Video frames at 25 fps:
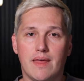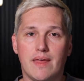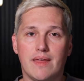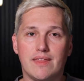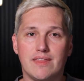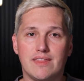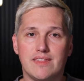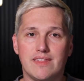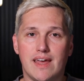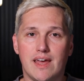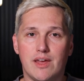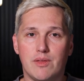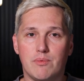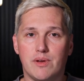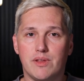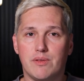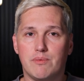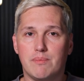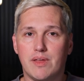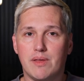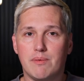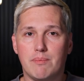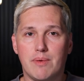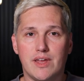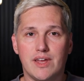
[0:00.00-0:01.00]
Stay with
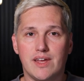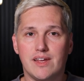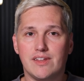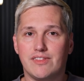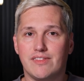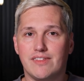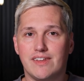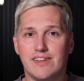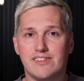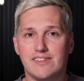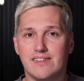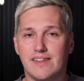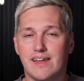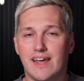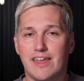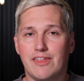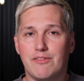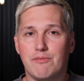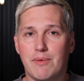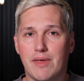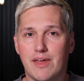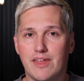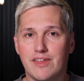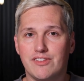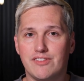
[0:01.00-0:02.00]
me because this next
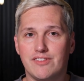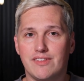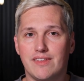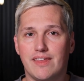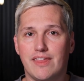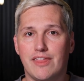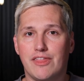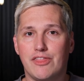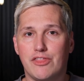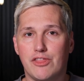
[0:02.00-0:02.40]
piece is